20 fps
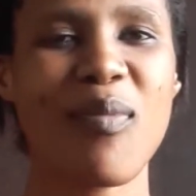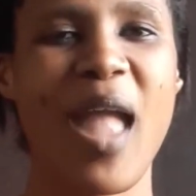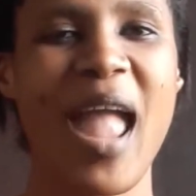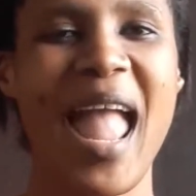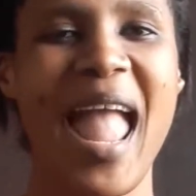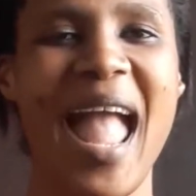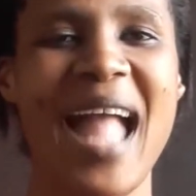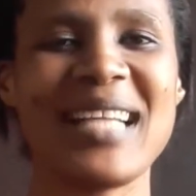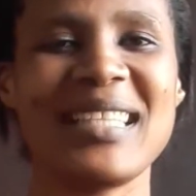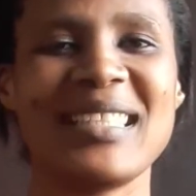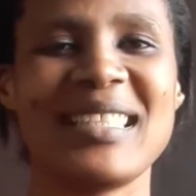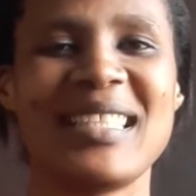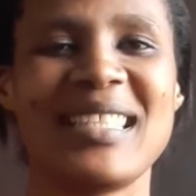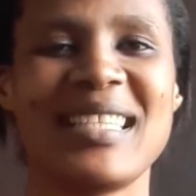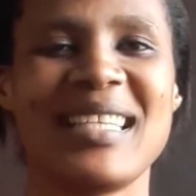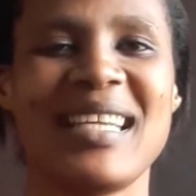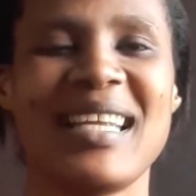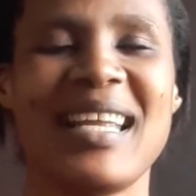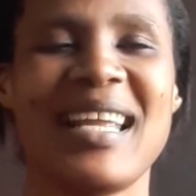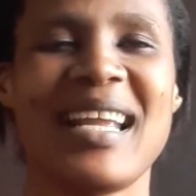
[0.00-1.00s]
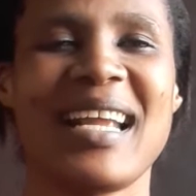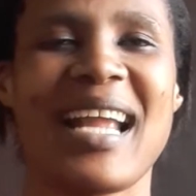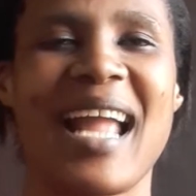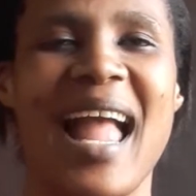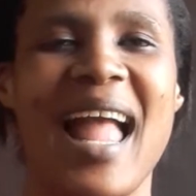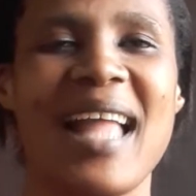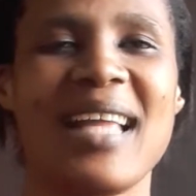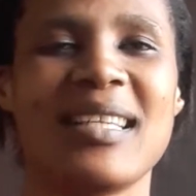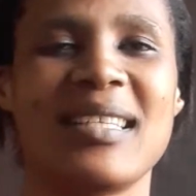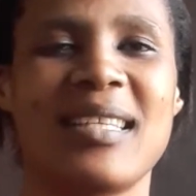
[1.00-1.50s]
and
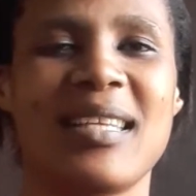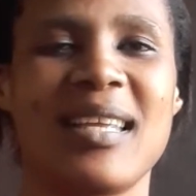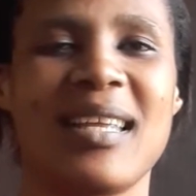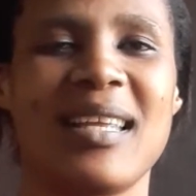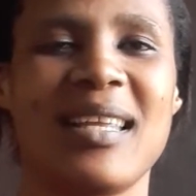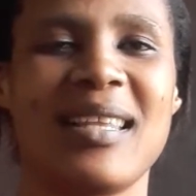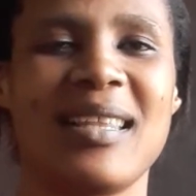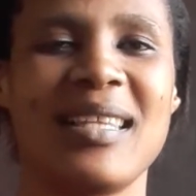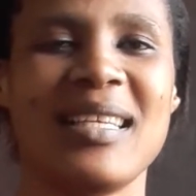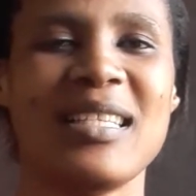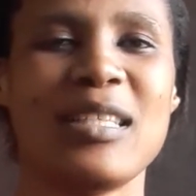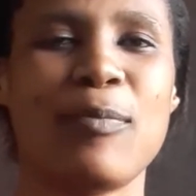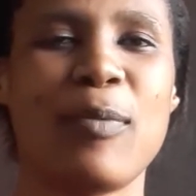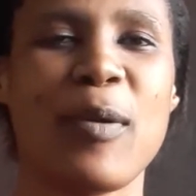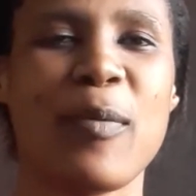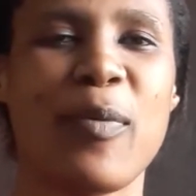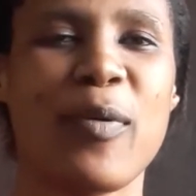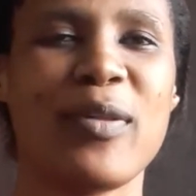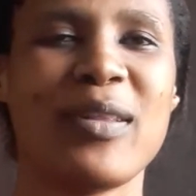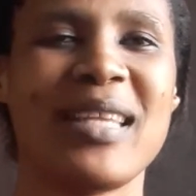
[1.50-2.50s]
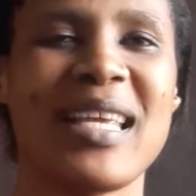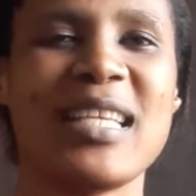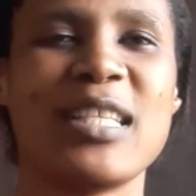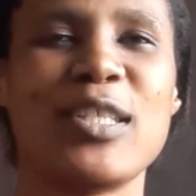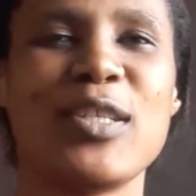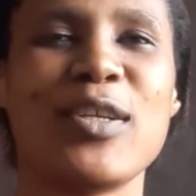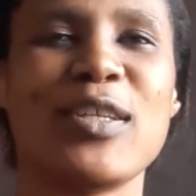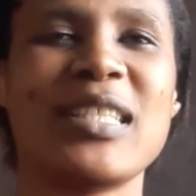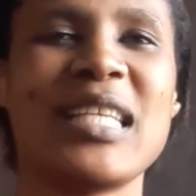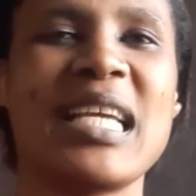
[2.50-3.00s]
guys, these people, they
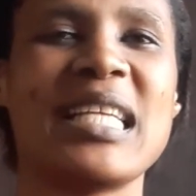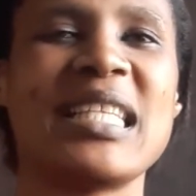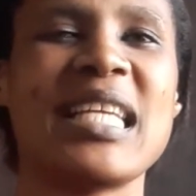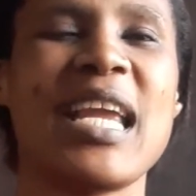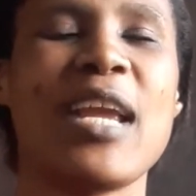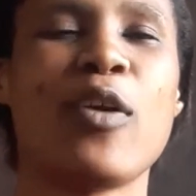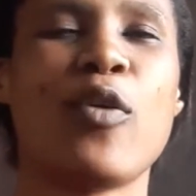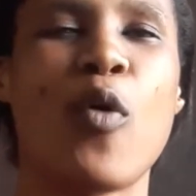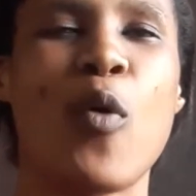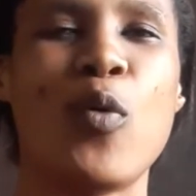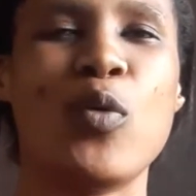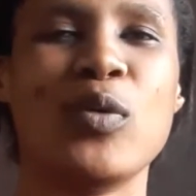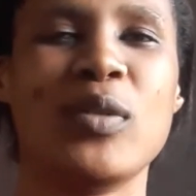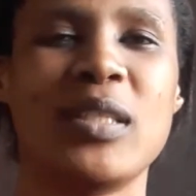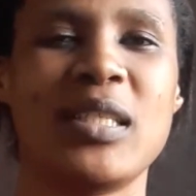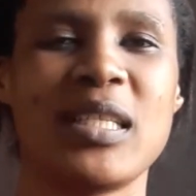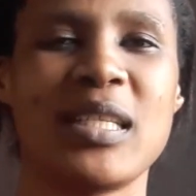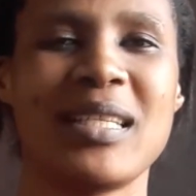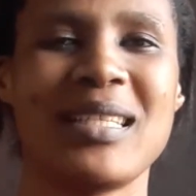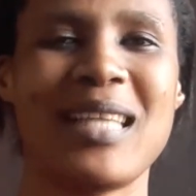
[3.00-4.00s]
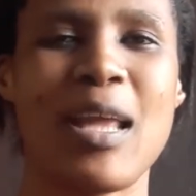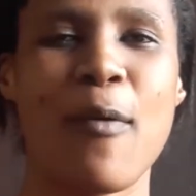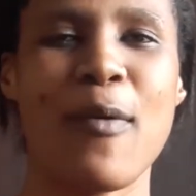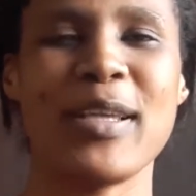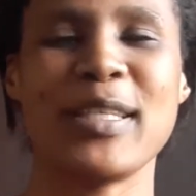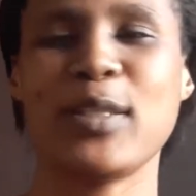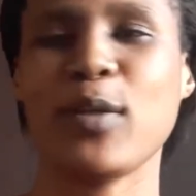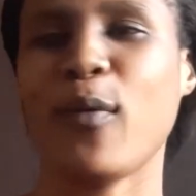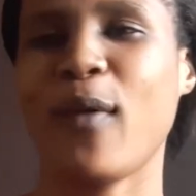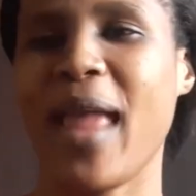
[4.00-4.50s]
slaughtered a goat. They were
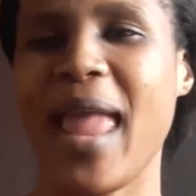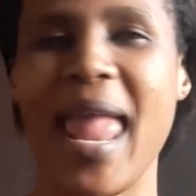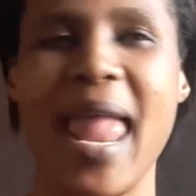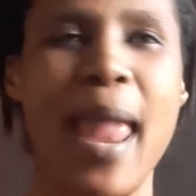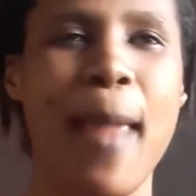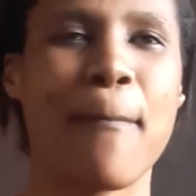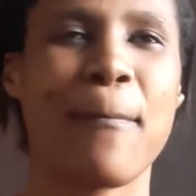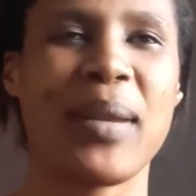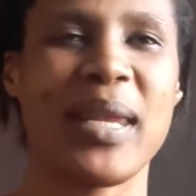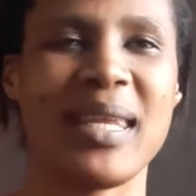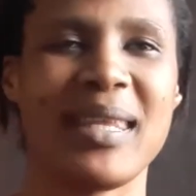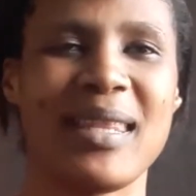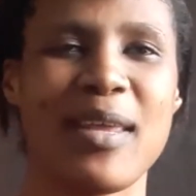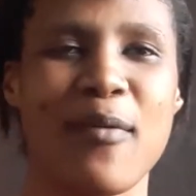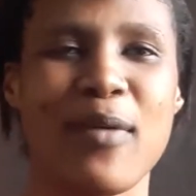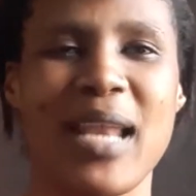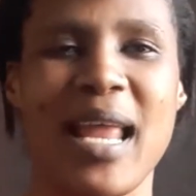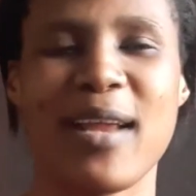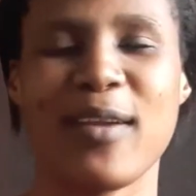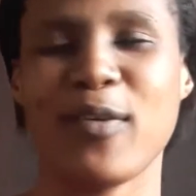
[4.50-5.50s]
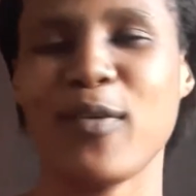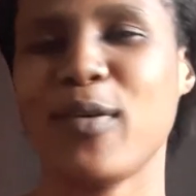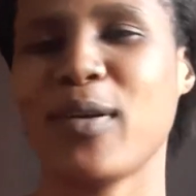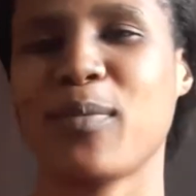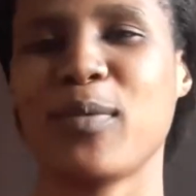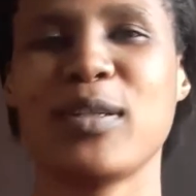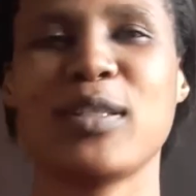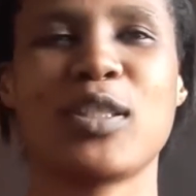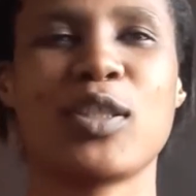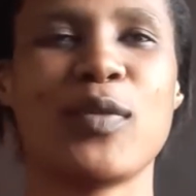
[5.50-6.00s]
so happy. They were like, oh, the
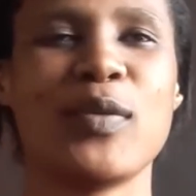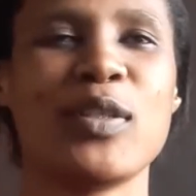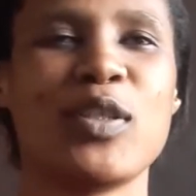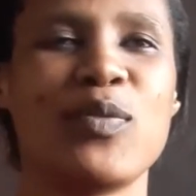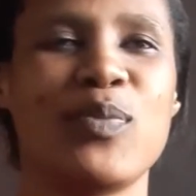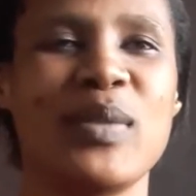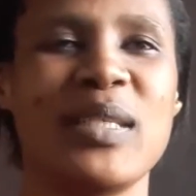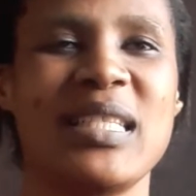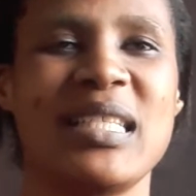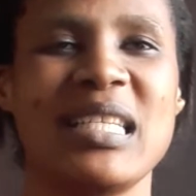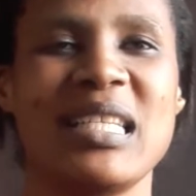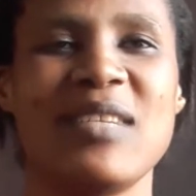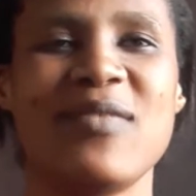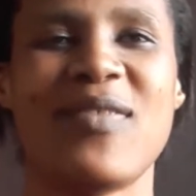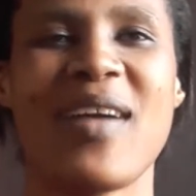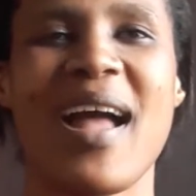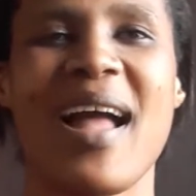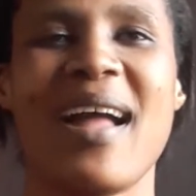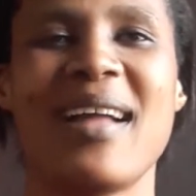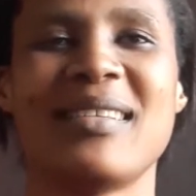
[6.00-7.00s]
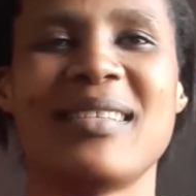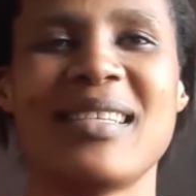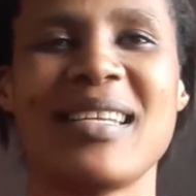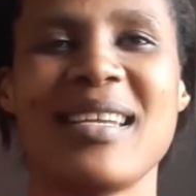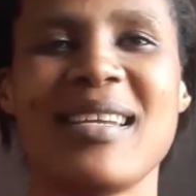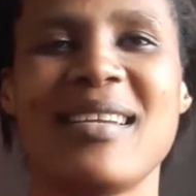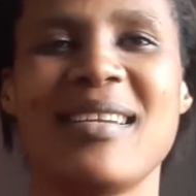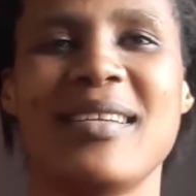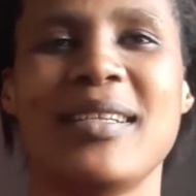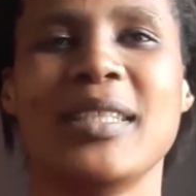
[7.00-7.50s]
one is going to be delivered.
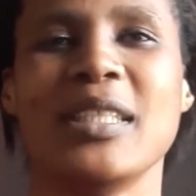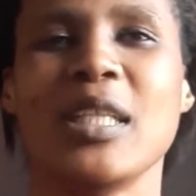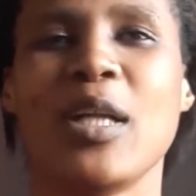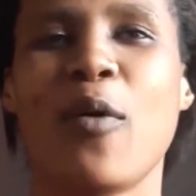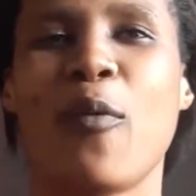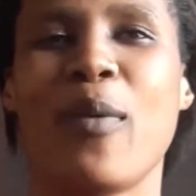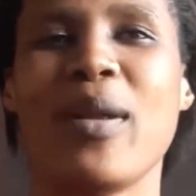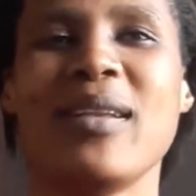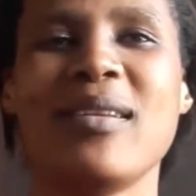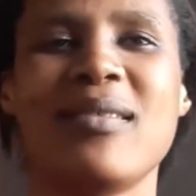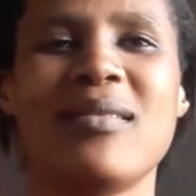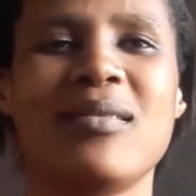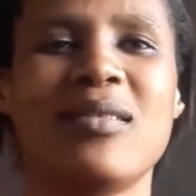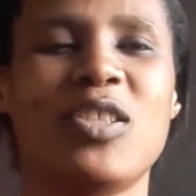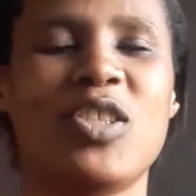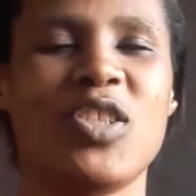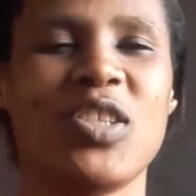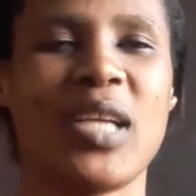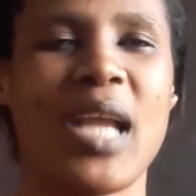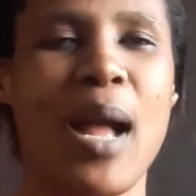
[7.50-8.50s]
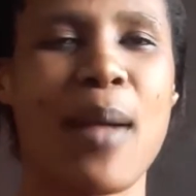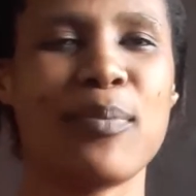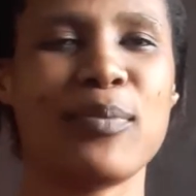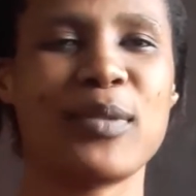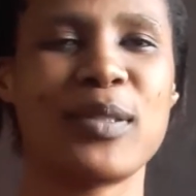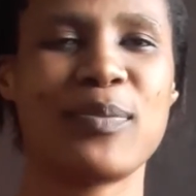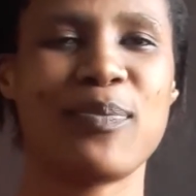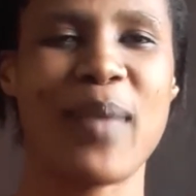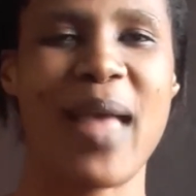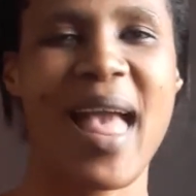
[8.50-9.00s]
When she
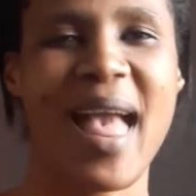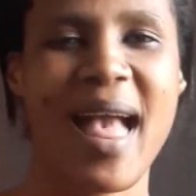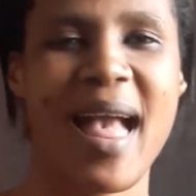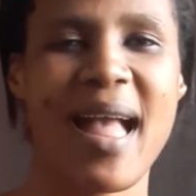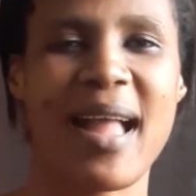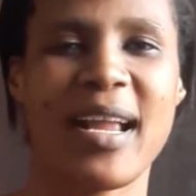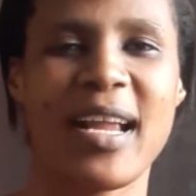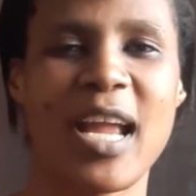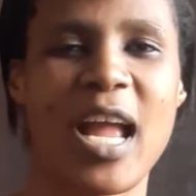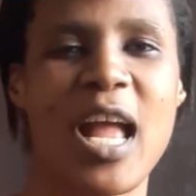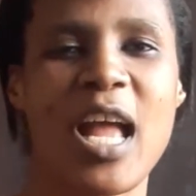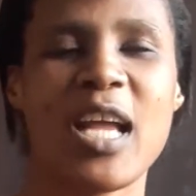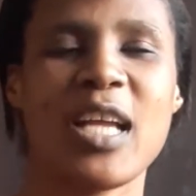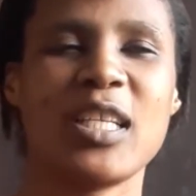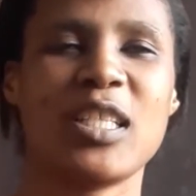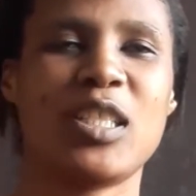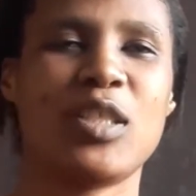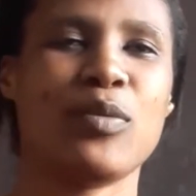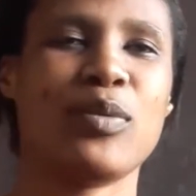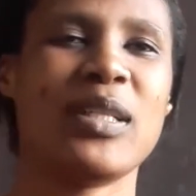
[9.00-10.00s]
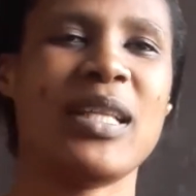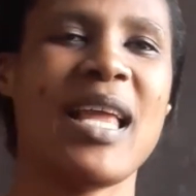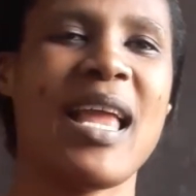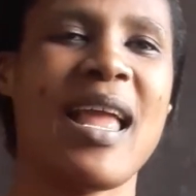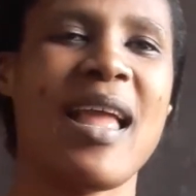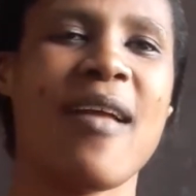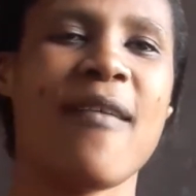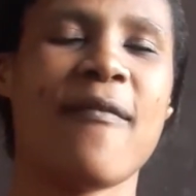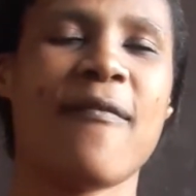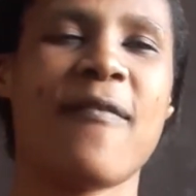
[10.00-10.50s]
comes back, she will
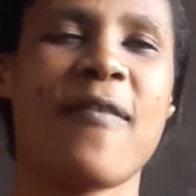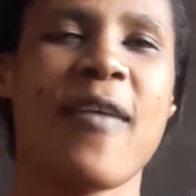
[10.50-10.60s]
have